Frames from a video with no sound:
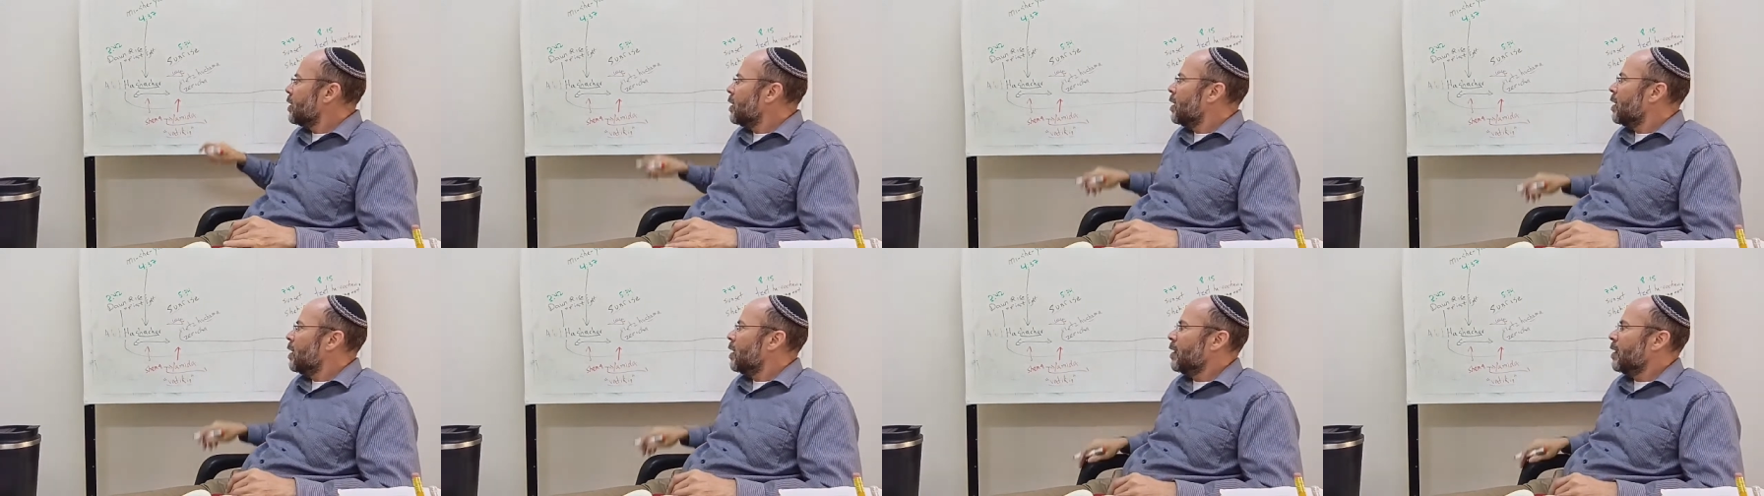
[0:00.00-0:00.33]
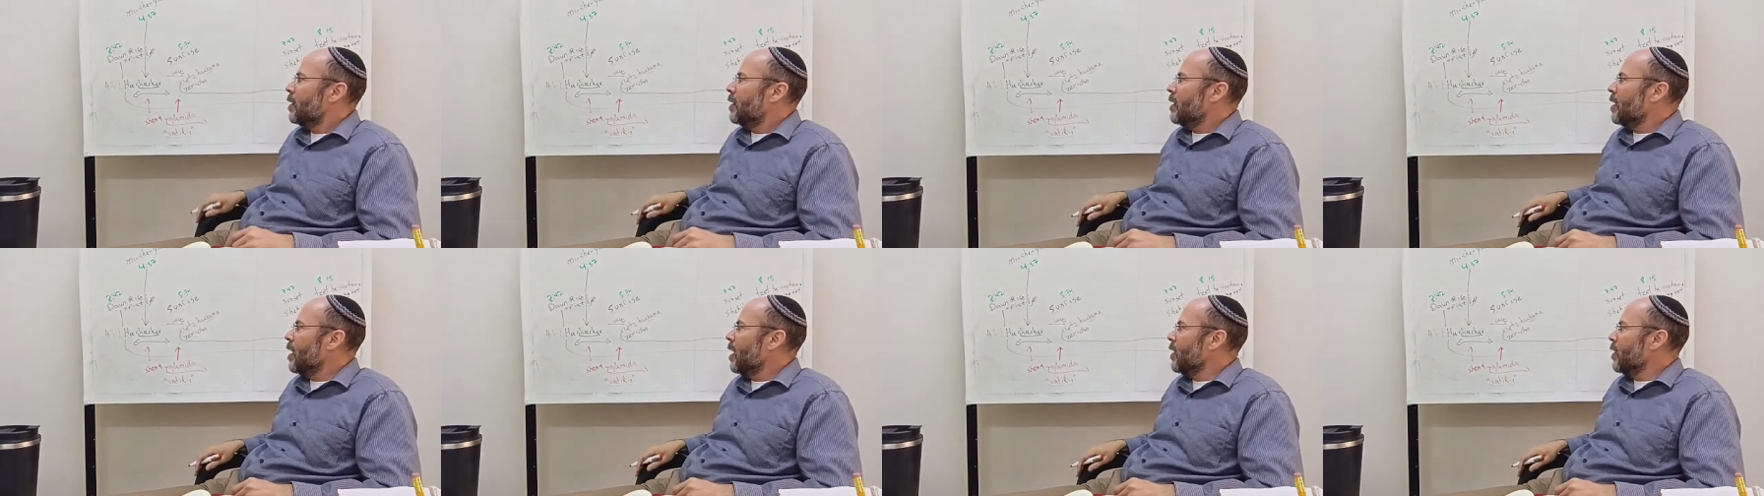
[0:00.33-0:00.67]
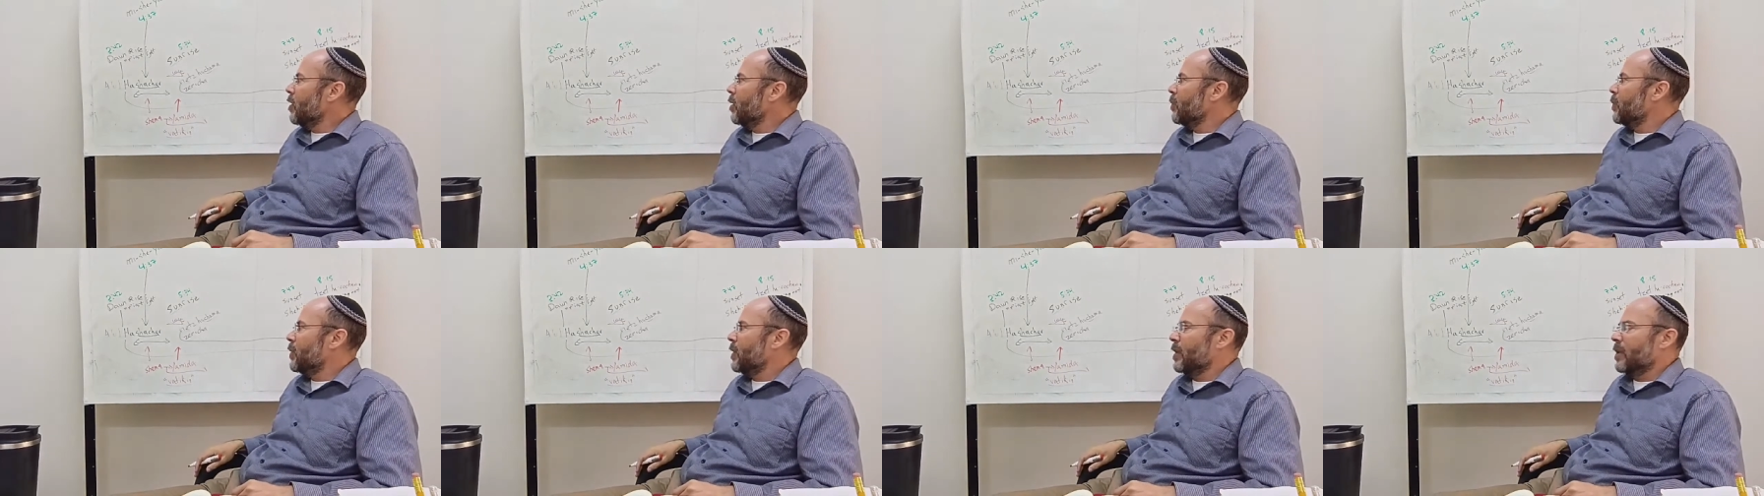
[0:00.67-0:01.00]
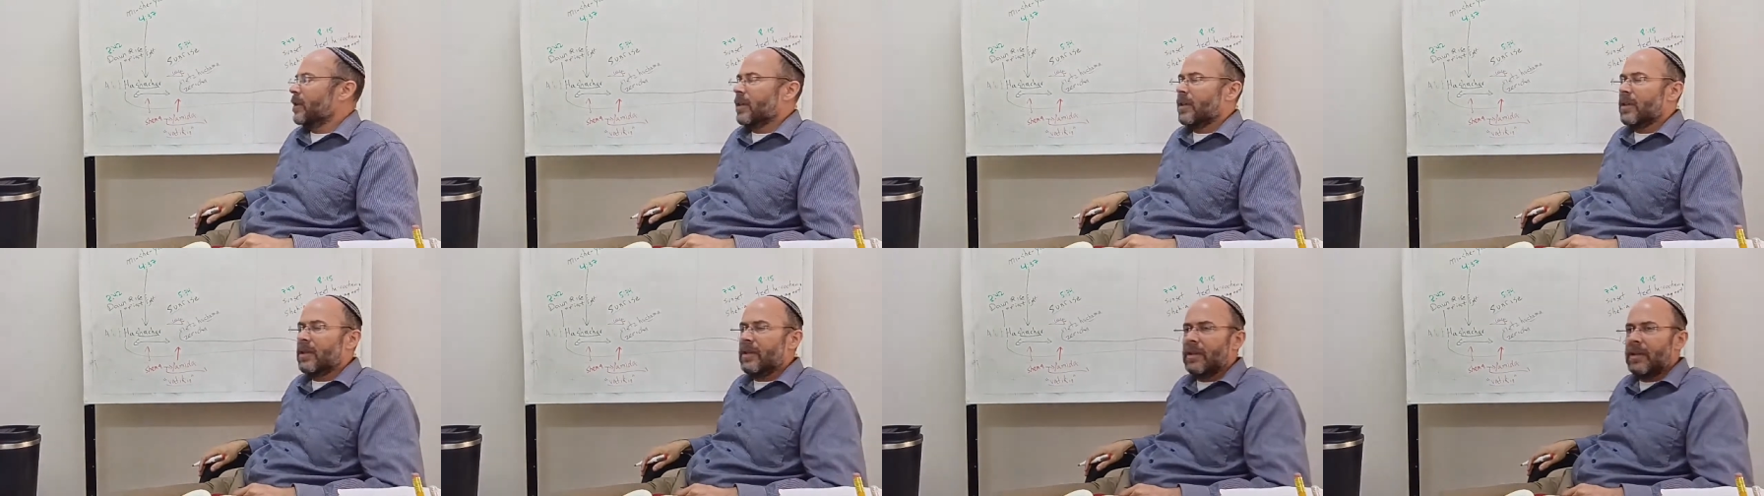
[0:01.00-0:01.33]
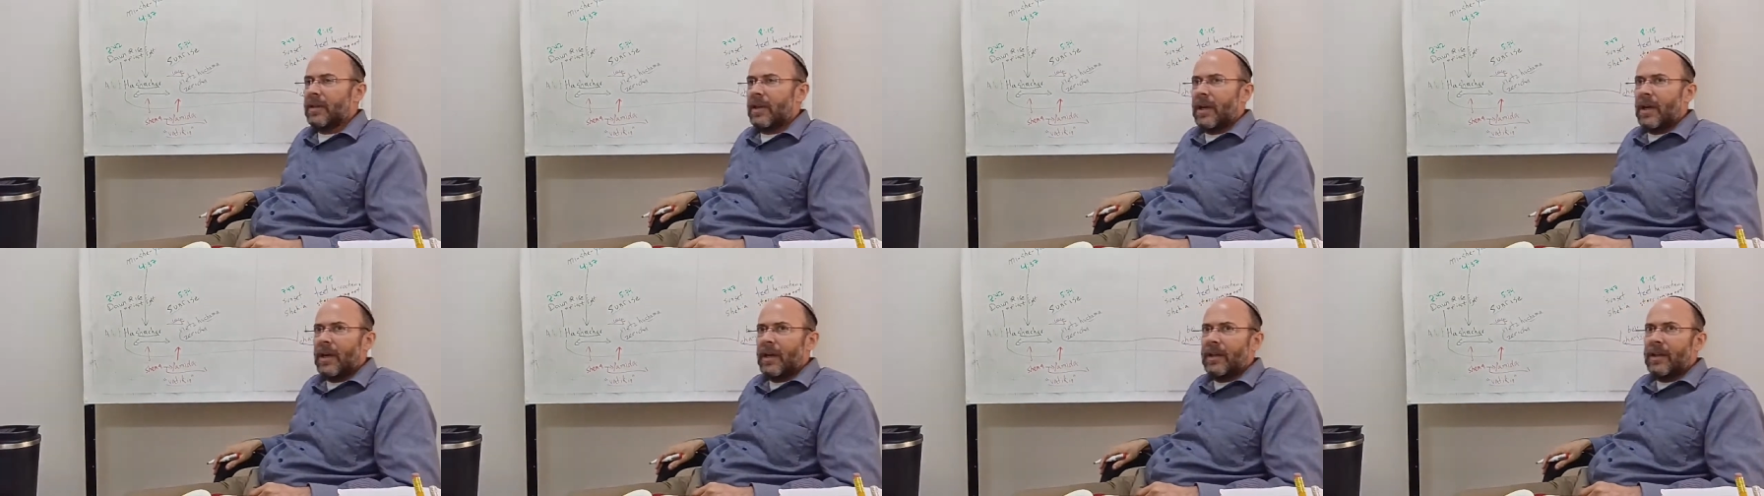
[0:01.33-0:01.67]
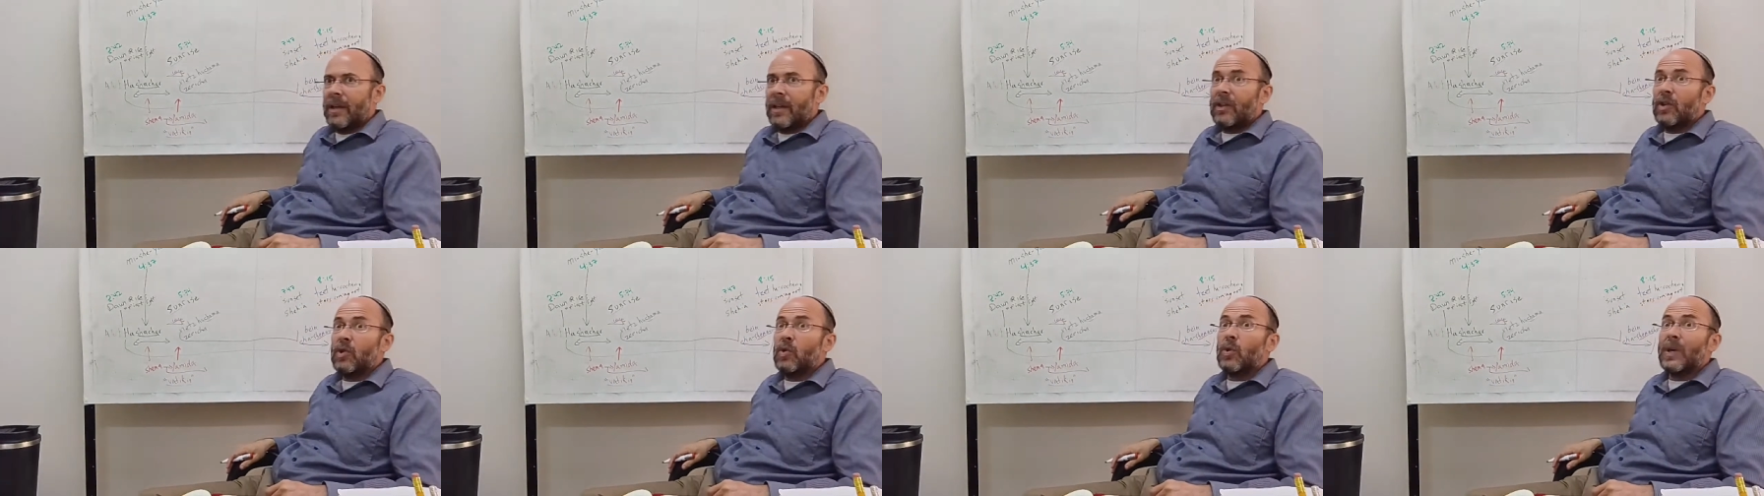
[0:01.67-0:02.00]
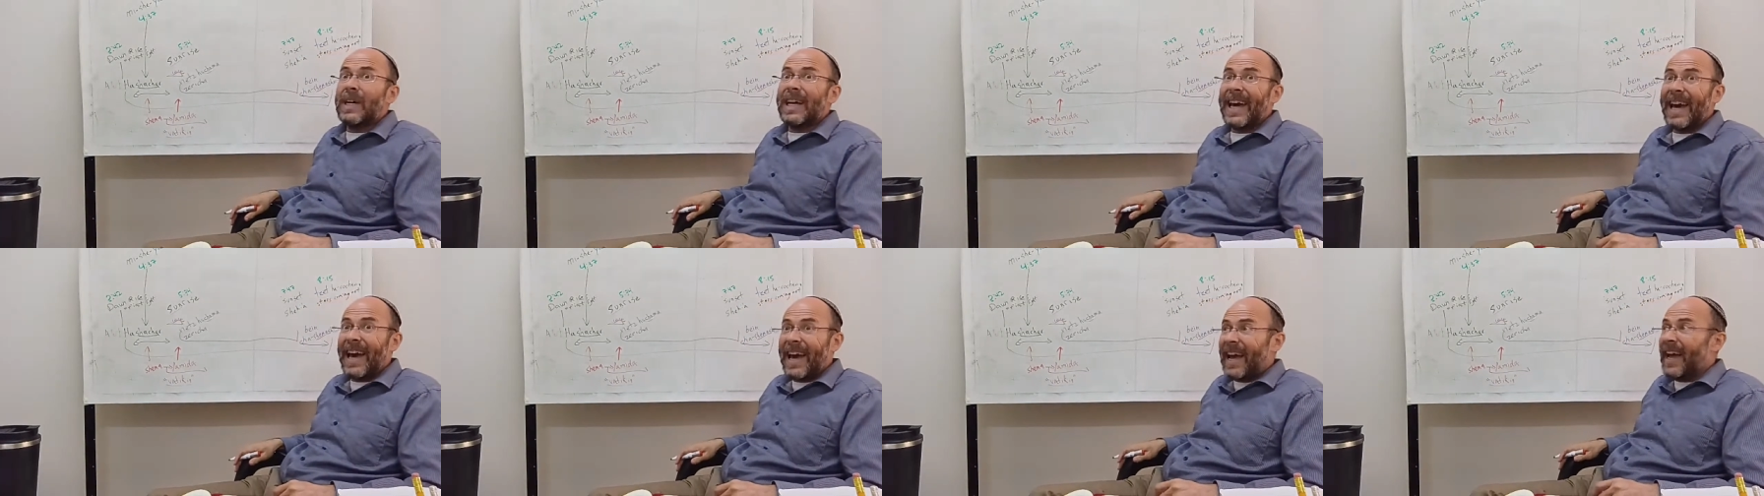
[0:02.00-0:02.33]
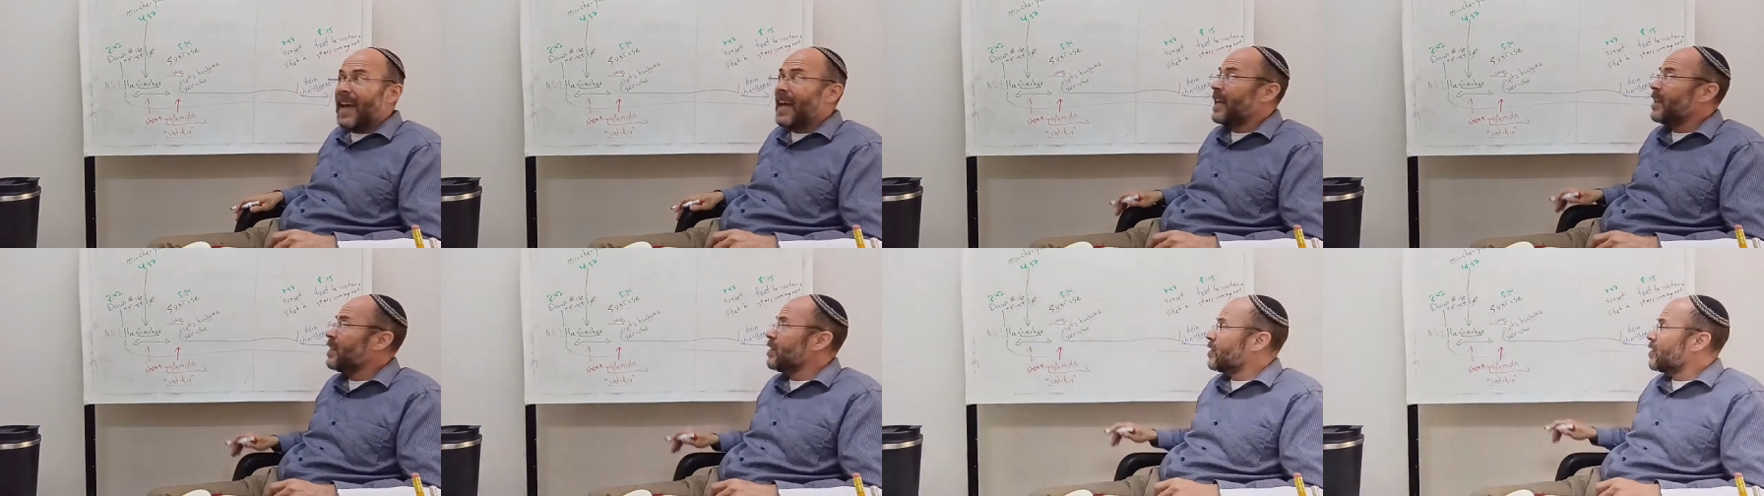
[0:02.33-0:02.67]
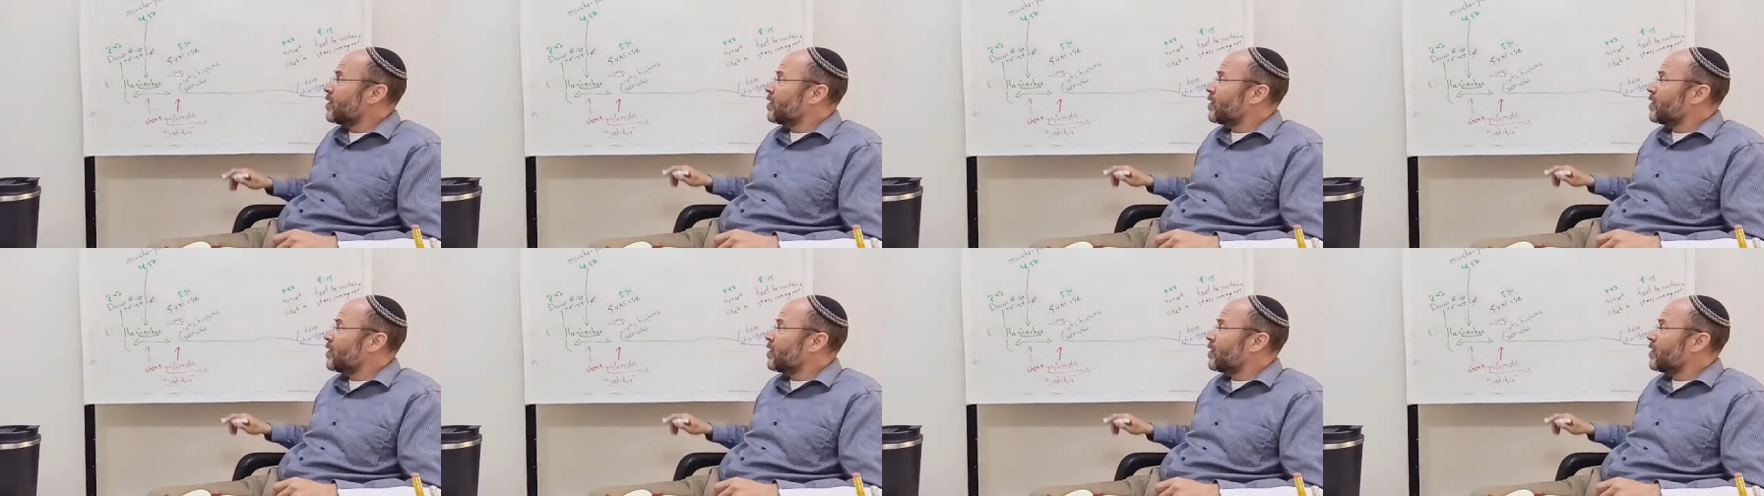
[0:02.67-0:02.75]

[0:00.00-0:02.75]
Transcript: the other opinion, that you can